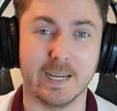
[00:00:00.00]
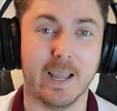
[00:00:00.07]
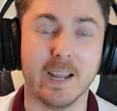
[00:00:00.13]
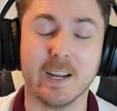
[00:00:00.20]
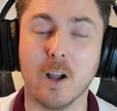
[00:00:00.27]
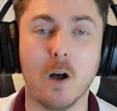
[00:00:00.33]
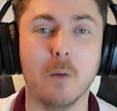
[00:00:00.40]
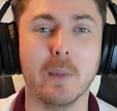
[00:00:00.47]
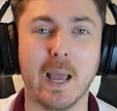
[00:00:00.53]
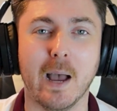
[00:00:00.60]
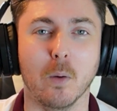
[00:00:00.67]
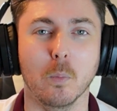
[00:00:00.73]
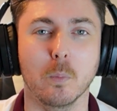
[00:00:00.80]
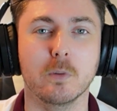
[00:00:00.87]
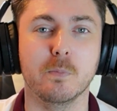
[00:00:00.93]
It can't be
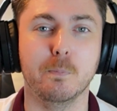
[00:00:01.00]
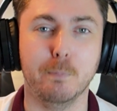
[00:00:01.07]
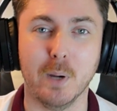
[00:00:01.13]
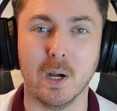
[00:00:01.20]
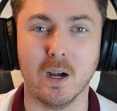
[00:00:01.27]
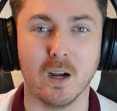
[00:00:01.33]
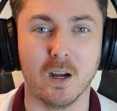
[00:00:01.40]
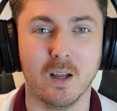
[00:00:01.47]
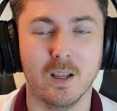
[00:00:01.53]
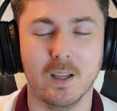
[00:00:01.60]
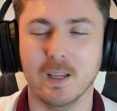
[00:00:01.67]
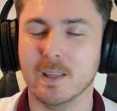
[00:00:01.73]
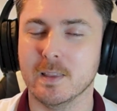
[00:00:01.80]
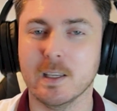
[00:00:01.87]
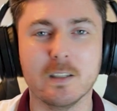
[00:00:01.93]
helped. But
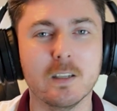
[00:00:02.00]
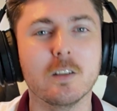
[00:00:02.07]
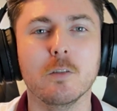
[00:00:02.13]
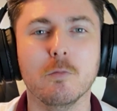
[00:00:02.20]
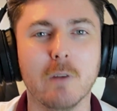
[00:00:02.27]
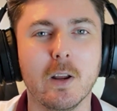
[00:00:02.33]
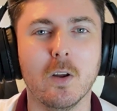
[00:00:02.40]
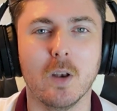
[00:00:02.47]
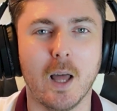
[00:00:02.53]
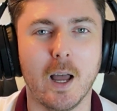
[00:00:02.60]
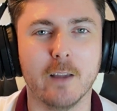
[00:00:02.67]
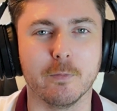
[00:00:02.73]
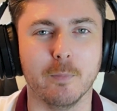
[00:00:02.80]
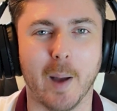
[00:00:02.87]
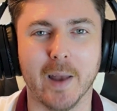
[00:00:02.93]
this isn't real
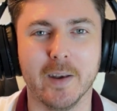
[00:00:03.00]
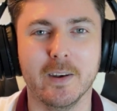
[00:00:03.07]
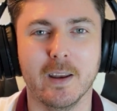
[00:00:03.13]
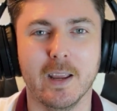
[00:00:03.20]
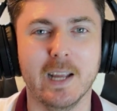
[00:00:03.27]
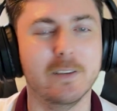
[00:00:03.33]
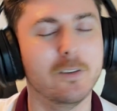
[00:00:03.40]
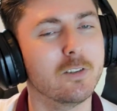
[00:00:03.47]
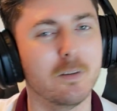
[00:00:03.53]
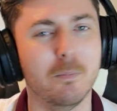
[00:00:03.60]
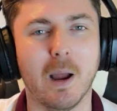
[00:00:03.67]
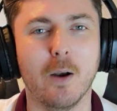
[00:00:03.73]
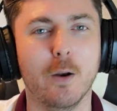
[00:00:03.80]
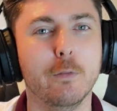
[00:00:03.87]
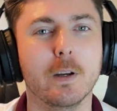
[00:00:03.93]
life, man. It doesn't
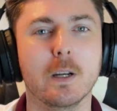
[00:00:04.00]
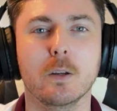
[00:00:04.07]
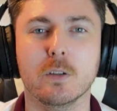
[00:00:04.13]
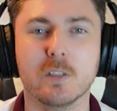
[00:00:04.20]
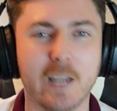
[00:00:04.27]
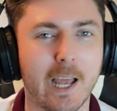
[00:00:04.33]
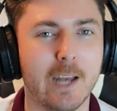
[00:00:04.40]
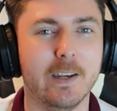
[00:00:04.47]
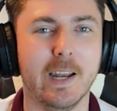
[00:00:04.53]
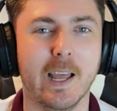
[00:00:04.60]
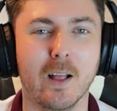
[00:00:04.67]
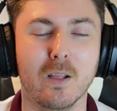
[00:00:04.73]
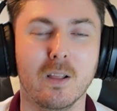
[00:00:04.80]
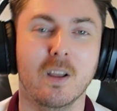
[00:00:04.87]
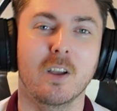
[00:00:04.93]
matter if you lose
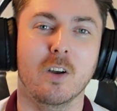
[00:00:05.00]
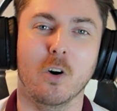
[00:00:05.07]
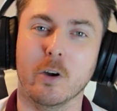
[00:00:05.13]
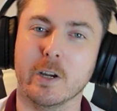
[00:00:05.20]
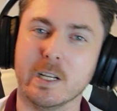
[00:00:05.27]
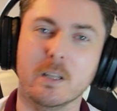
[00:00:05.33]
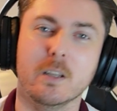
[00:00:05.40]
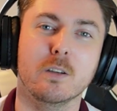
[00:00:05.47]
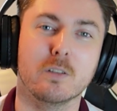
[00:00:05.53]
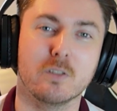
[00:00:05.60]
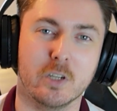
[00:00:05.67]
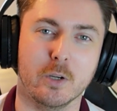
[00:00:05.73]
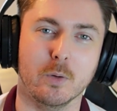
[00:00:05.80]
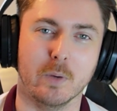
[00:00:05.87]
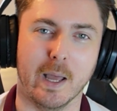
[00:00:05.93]
10-0 or you lose
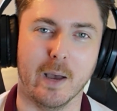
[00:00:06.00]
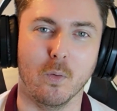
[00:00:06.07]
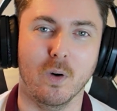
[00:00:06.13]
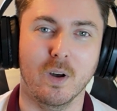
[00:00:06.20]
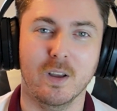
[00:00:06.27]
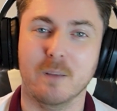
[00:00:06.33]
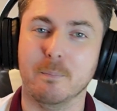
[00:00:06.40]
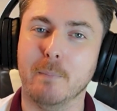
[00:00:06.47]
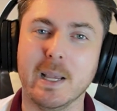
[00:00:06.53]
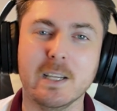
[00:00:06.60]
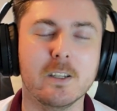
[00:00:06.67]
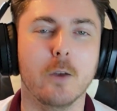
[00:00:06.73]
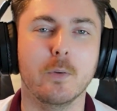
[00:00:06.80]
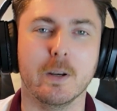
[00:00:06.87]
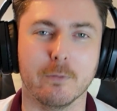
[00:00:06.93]
2-0.
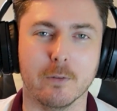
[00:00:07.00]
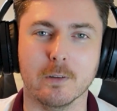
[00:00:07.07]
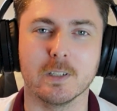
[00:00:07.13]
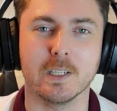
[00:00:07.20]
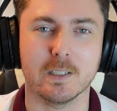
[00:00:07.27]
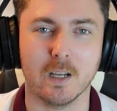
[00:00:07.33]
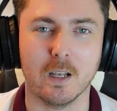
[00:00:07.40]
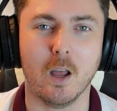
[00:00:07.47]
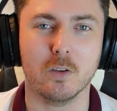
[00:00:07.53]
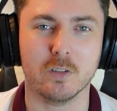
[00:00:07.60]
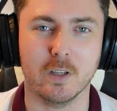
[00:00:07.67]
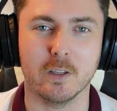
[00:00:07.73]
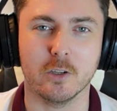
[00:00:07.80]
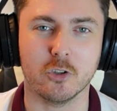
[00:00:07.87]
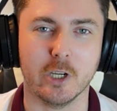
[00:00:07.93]
Makes no difference. It's a loss
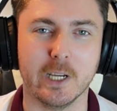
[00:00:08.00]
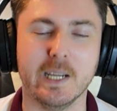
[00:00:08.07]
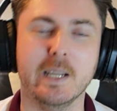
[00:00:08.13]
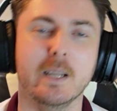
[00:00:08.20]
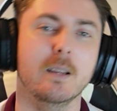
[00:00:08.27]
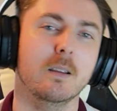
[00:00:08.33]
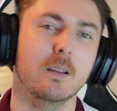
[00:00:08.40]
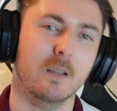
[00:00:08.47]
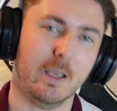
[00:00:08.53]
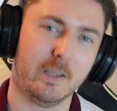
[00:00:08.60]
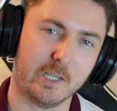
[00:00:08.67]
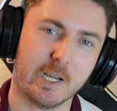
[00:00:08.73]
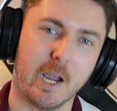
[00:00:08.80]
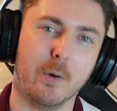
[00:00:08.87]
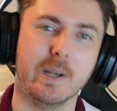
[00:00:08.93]
on the sheet.
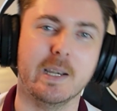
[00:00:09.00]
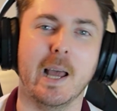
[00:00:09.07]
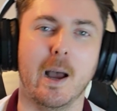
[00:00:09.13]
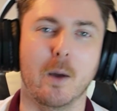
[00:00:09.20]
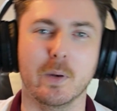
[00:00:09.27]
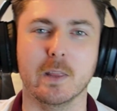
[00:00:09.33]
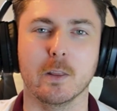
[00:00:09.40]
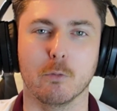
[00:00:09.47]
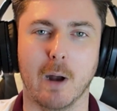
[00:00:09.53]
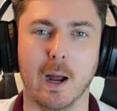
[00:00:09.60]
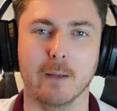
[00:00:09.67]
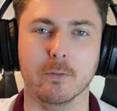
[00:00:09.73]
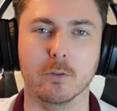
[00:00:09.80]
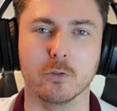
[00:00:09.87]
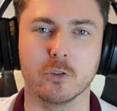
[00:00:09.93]
You're going down in the
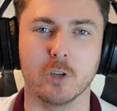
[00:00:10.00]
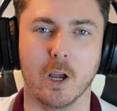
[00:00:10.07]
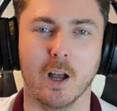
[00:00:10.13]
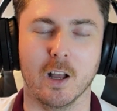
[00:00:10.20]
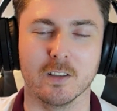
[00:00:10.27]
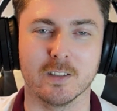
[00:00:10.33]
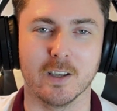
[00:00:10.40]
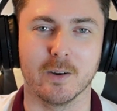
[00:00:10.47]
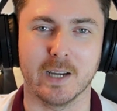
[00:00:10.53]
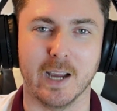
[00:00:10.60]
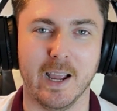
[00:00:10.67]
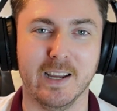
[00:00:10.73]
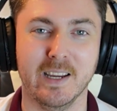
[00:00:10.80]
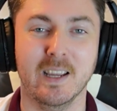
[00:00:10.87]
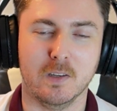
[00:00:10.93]
rivals charts,
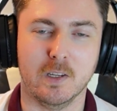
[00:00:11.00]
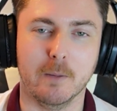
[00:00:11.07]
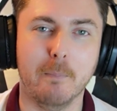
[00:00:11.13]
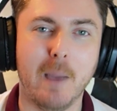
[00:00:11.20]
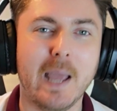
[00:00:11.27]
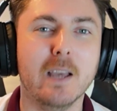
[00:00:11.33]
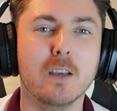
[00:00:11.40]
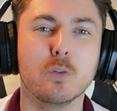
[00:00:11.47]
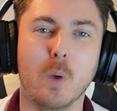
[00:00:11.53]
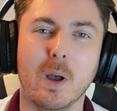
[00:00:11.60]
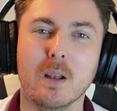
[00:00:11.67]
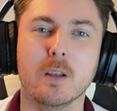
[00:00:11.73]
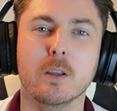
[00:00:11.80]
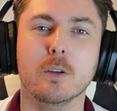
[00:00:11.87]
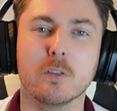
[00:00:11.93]
okay? You may as
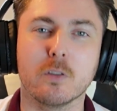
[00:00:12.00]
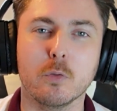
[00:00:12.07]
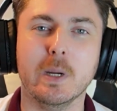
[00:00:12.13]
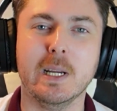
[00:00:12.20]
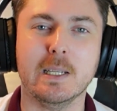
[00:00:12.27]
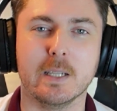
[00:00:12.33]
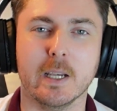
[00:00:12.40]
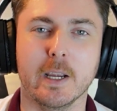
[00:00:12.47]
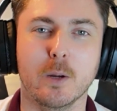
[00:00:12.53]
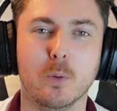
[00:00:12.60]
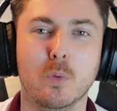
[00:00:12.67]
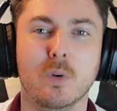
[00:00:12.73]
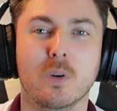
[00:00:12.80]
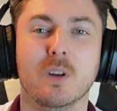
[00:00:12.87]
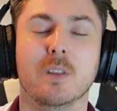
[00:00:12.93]
well lose
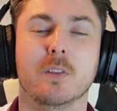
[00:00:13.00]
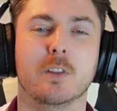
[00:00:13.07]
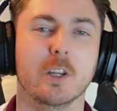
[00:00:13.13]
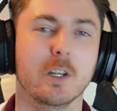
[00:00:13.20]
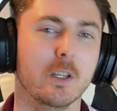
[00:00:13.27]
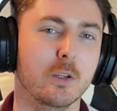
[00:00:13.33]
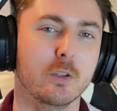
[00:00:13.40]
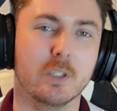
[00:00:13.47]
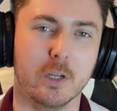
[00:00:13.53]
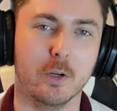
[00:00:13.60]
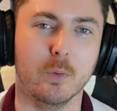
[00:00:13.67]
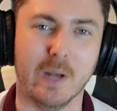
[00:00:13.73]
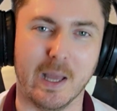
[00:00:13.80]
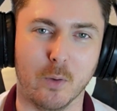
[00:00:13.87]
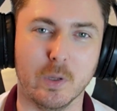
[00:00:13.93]
3-2 than lose
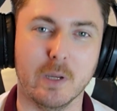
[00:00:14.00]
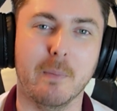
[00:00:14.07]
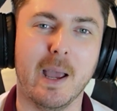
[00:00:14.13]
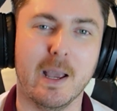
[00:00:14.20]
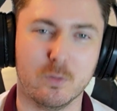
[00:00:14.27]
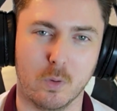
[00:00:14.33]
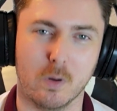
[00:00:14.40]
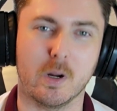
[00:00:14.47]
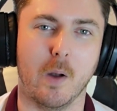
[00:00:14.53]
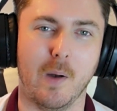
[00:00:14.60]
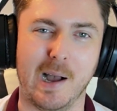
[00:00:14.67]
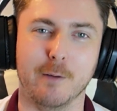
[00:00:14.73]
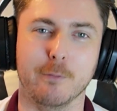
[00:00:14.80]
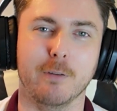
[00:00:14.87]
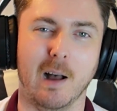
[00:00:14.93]
2-0. You may as well go
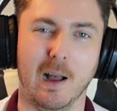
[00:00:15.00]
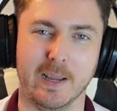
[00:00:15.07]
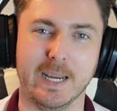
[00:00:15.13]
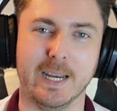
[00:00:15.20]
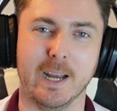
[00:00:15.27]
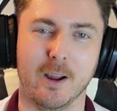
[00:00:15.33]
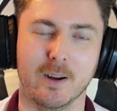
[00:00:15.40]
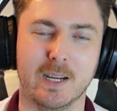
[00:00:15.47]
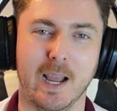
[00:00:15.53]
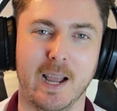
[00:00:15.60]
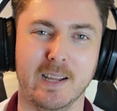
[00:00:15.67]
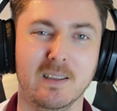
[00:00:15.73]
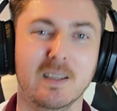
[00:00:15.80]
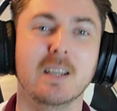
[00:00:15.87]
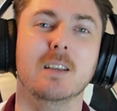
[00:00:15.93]
out fighting,
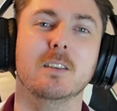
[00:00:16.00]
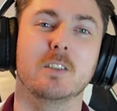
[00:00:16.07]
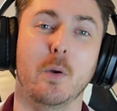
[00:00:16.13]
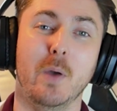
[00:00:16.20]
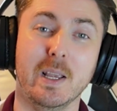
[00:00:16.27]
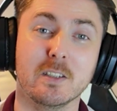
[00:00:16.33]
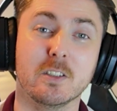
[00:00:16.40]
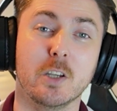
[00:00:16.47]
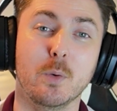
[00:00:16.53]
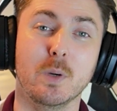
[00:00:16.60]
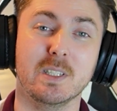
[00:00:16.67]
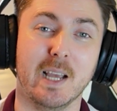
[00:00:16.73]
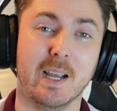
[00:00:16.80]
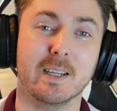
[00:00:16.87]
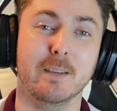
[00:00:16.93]
okay? So here's 2
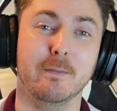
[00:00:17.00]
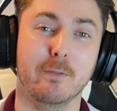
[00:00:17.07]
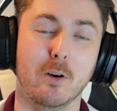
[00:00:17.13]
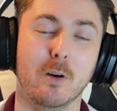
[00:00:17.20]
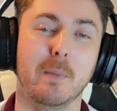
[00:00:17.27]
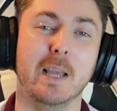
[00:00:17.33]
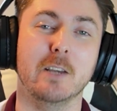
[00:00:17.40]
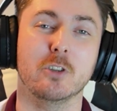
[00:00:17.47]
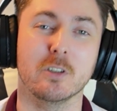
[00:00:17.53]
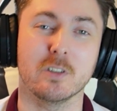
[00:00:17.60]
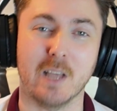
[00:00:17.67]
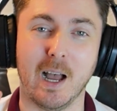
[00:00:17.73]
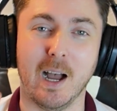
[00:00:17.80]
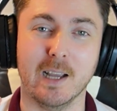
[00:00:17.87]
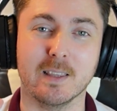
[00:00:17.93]
attacking formations
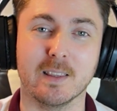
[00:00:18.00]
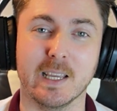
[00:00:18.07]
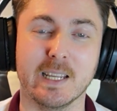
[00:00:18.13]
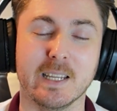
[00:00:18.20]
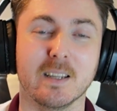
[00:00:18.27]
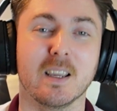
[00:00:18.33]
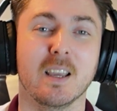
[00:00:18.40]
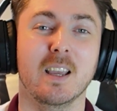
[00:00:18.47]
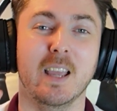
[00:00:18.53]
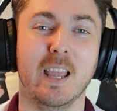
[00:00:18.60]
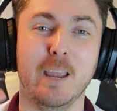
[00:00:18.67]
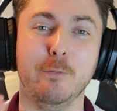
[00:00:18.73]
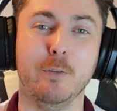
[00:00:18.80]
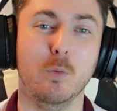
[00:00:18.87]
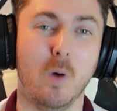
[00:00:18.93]
that I think,
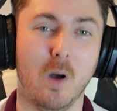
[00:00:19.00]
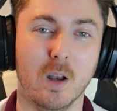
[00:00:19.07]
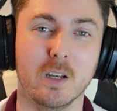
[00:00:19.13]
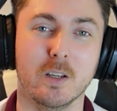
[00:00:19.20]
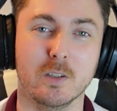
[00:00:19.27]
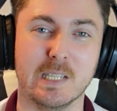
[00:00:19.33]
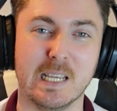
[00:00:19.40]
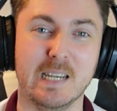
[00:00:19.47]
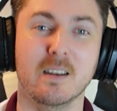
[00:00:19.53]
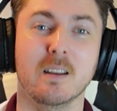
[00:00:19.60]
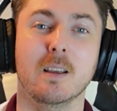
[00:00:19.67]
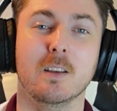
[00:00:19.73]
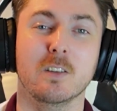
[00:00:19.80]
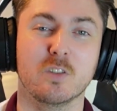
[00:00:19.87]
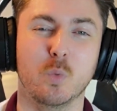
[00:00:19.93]
if you are losing,
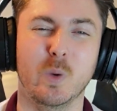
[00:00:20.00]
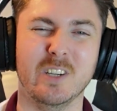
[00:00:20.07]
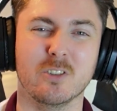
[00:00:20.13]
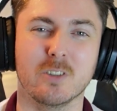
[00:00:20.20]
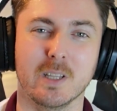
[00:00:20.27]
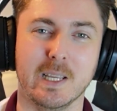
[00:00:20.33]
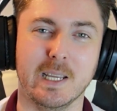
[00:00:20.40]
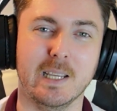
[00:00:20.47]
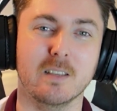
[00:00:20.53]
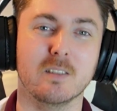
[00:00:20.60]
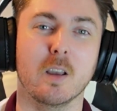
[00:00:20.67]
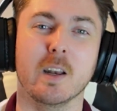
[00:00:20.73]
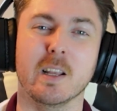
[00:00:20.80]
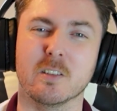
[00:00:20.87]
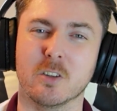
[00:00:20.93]
switch to these
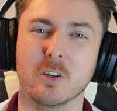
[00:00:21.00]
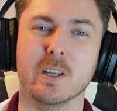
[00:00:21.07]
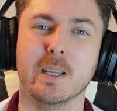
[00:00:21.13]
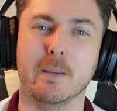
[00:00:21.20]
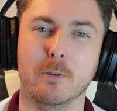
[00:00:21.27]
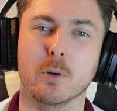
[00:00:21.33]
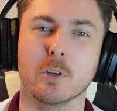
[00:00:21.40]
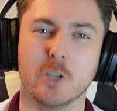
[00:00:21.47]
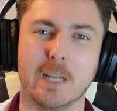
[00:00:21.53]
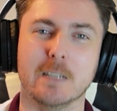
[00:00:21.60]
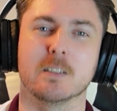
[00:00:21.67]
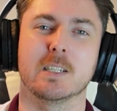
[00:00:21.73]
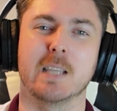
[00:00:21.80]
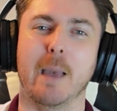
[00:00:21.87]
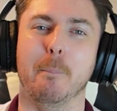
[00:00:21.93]
and it's going to give you a chance
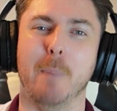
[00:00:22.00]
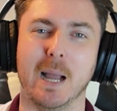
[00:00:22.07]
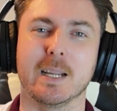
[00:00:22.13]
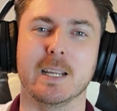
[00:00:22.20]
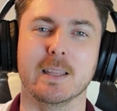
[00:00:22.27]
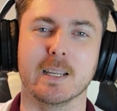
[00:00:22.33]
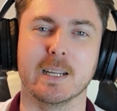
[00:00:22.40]
to get back in the